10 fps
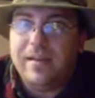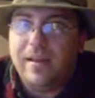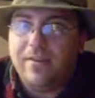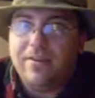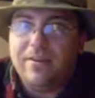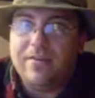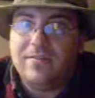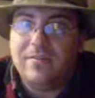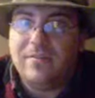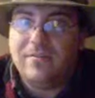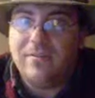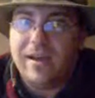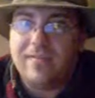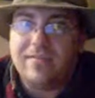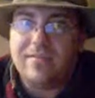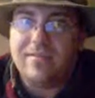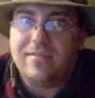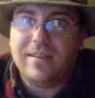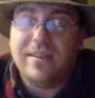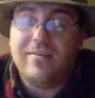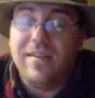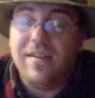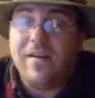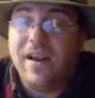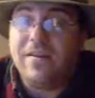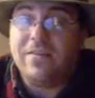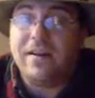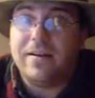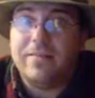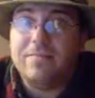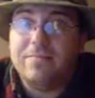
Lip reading: engines and devices and things, and they're out there.